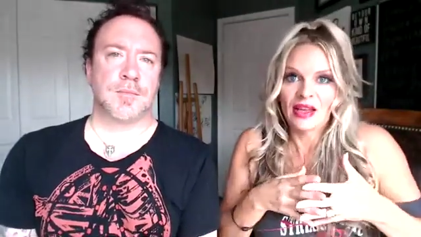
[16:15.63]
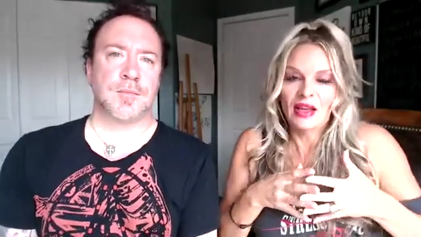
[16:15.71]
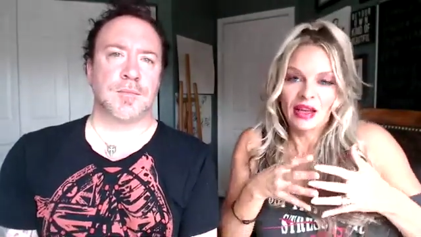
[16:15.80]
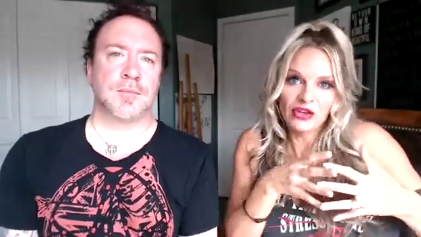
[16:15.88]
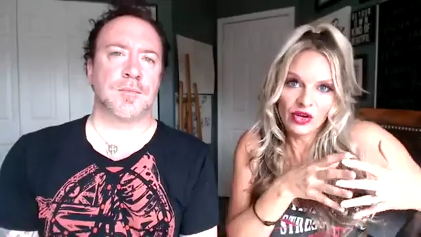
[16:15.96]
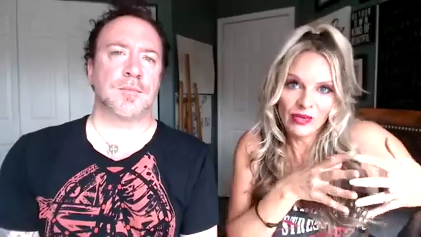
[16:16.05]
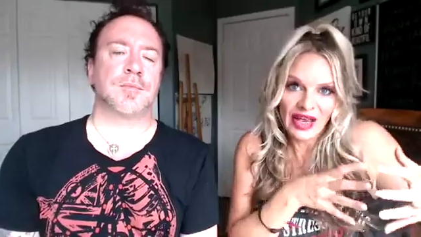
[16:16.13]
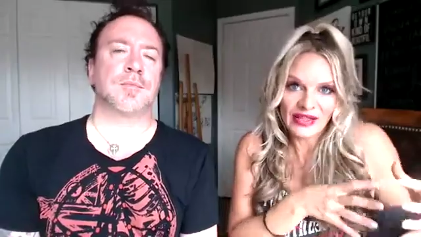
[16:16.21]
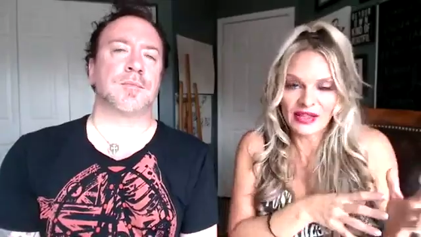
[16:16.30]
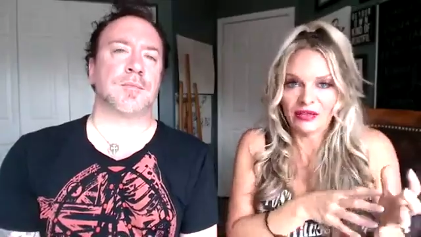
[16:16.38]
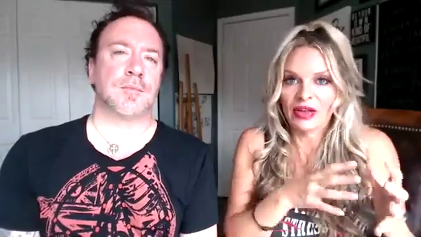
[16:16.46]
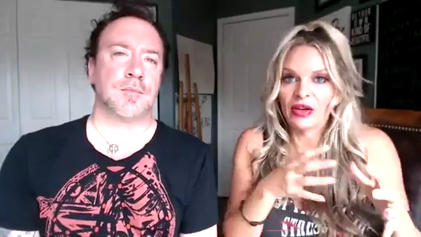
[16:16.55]
Speaker 1: in your
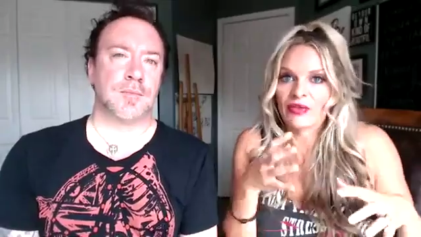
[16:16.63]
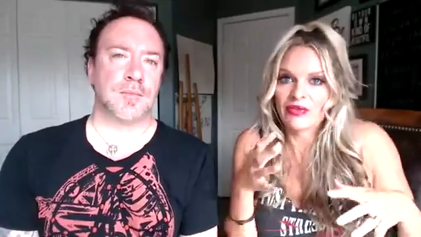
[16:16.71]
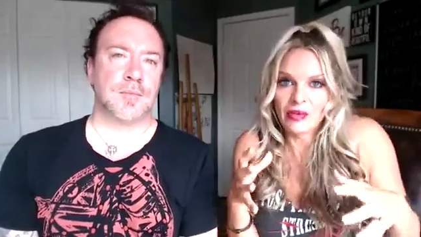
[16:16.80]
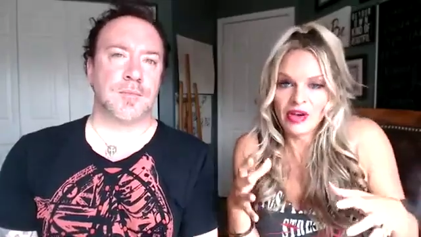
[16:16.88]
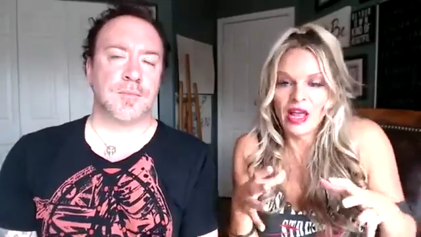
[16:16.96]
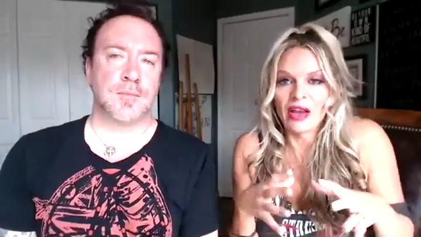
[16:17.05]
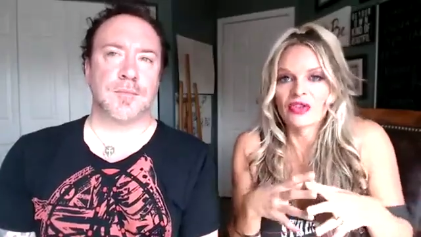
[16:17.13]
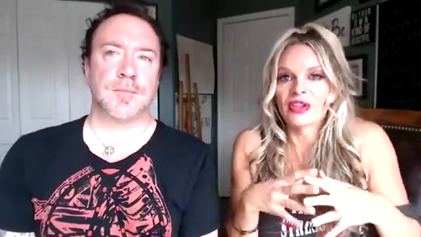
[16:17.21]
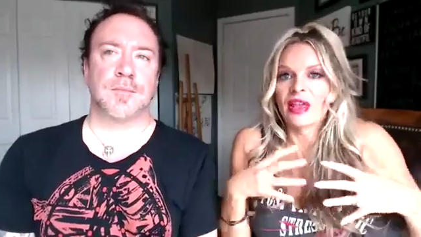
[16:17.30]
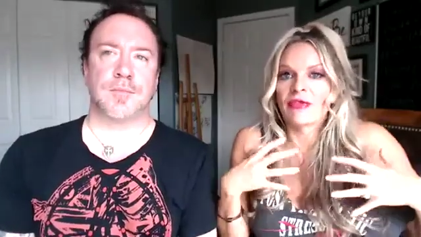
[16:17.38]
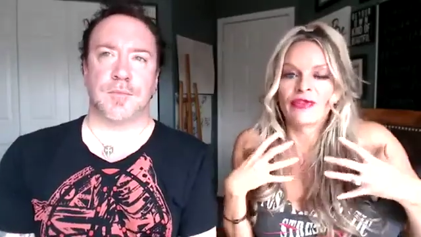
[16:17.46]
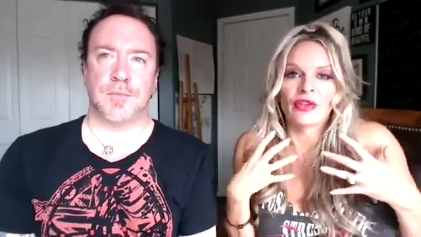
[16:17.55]
masculine or feminine energy
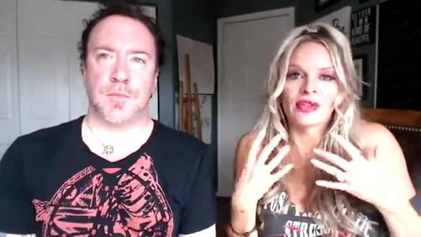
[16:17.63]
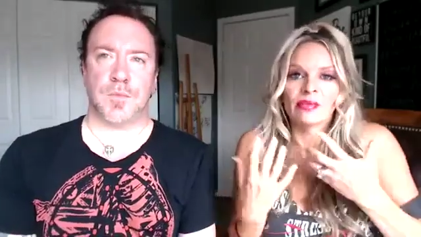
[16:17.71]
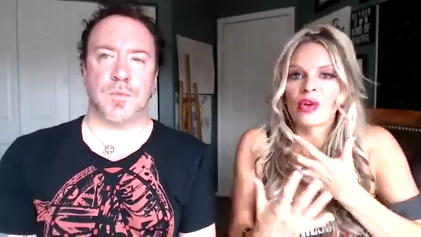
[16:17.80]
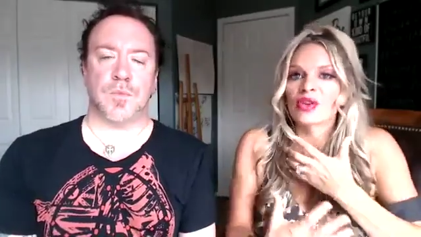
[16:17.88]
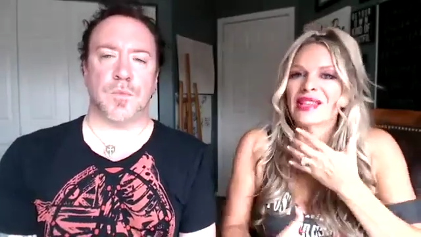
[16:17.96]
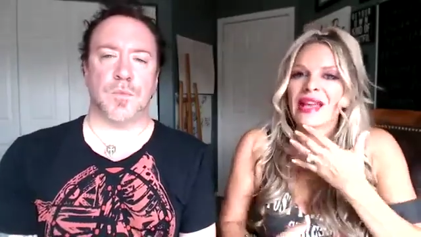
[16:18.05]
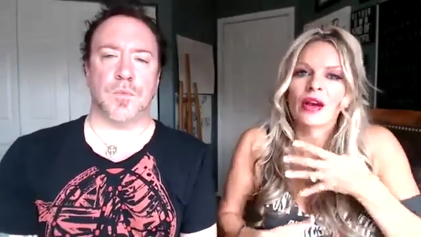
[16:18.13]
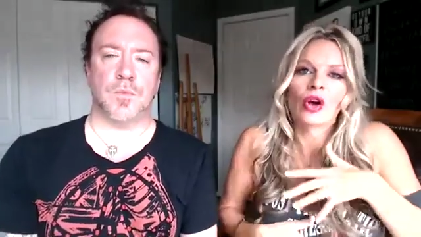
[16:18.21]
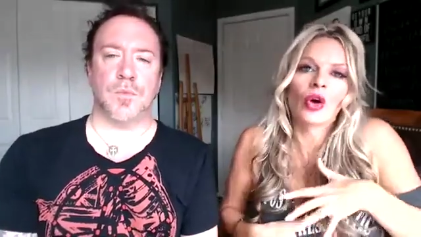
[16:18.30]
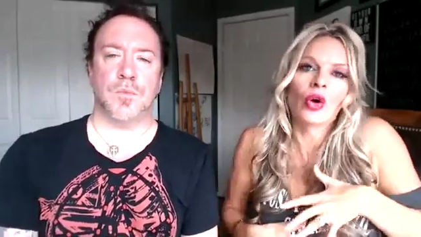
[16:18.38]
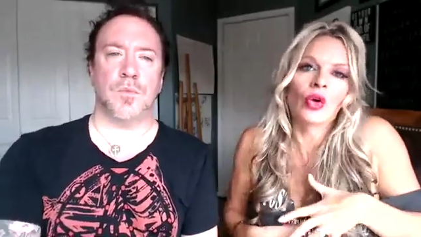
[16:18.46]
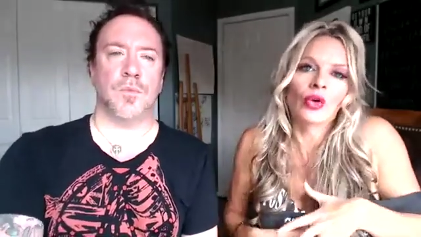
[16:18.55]
that feels most at
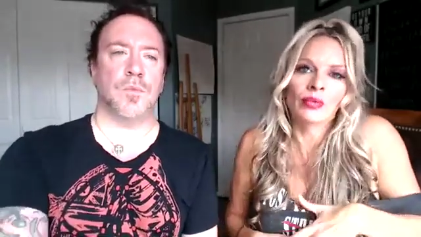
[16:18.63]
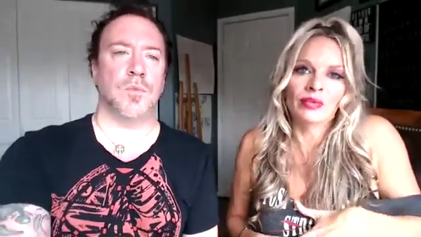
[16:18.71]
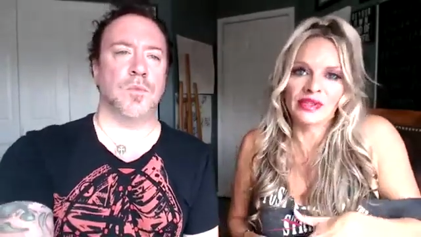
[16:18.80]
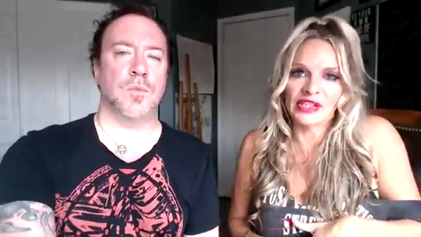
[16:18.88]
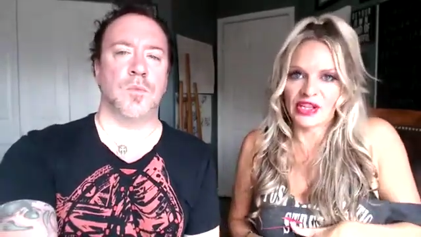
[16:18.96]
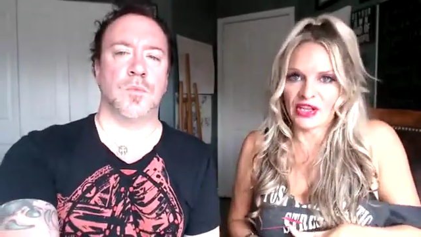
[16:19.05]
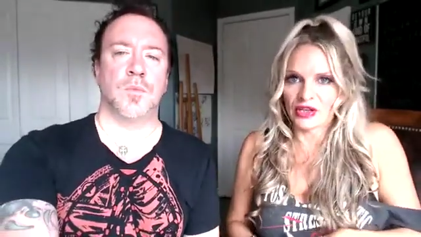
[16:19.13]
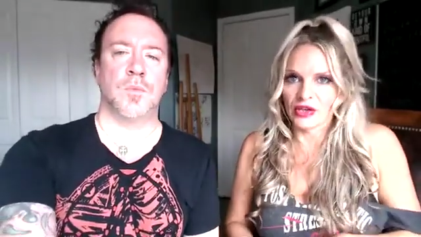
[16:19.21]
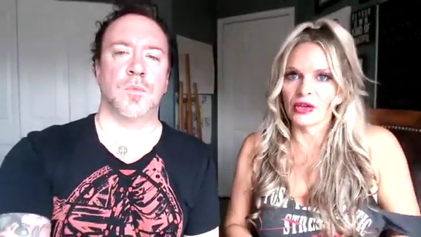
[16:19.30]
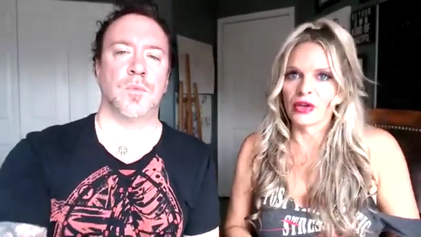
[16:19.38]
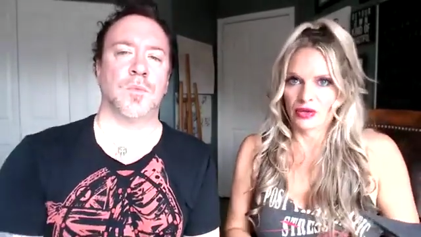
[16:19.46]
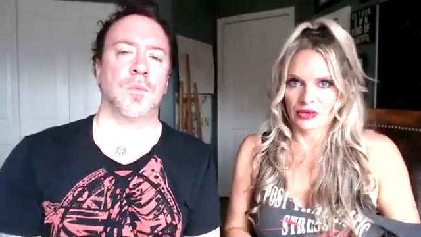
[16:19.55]
home to
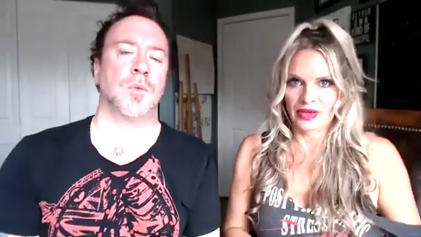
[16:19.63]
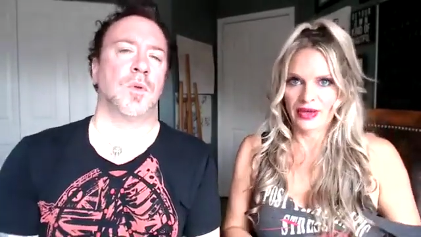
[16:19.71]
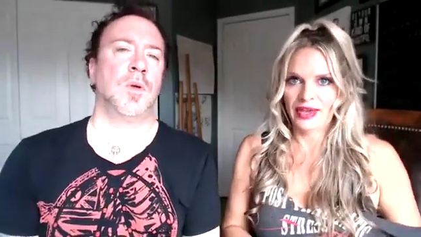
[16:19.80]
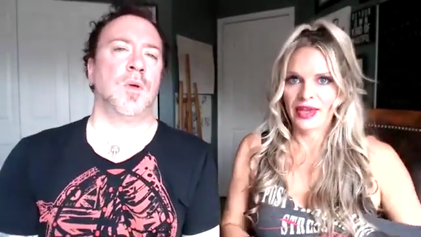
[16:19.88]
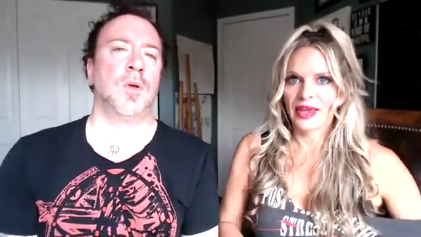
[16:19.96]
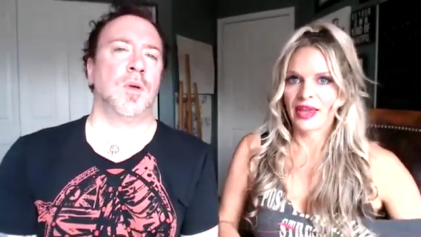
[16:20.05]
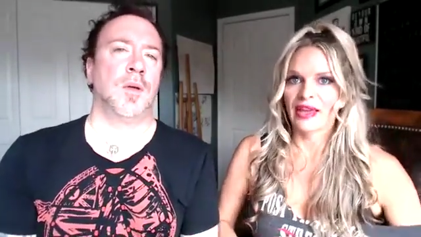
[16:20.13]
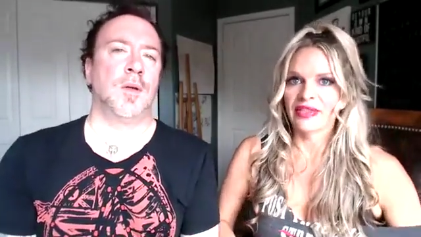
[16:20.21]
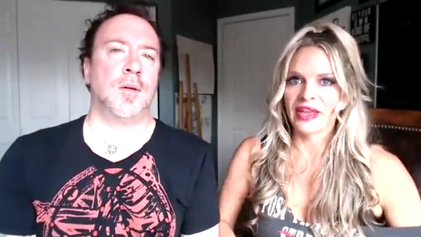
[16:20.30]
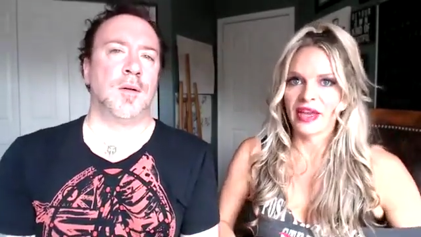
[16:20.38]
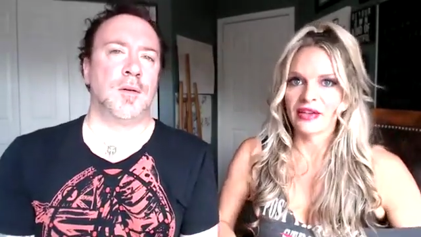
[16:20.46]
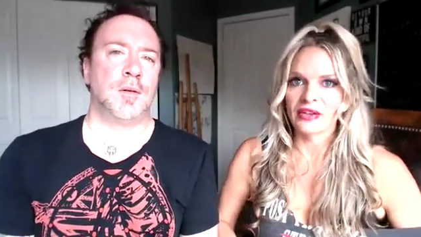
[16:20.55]
you. And
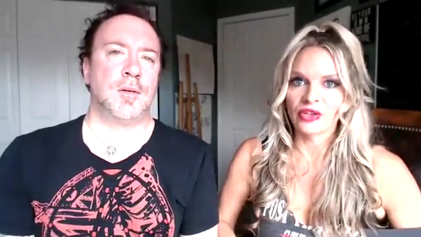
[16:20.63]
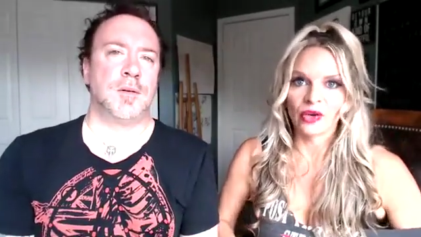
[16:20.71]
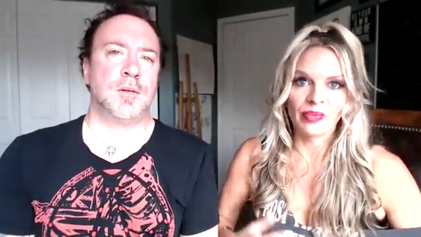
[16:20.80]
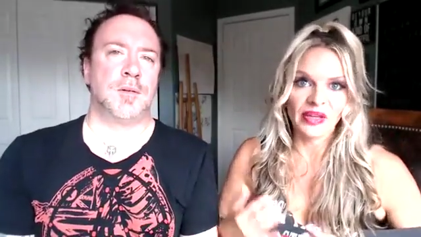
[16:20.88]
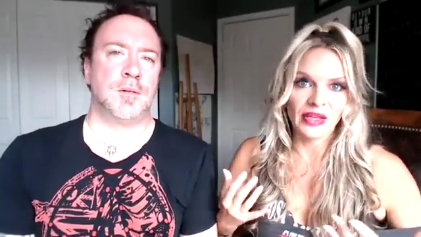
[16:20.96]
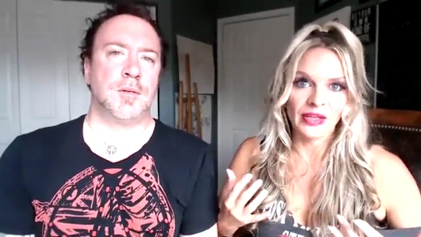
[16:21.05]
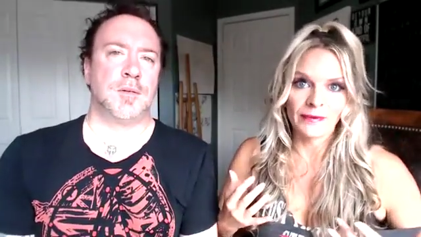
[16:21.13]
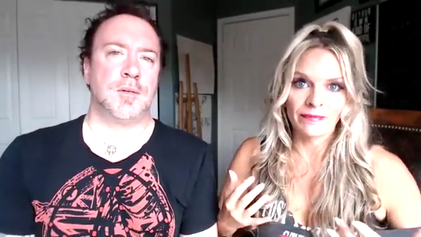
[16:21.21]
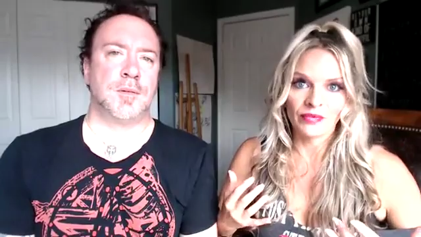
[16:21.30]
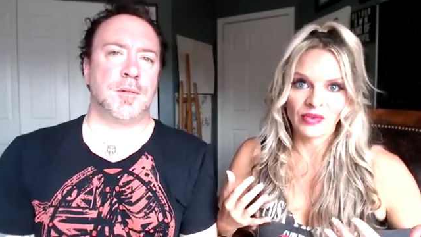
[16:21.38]
then you'll be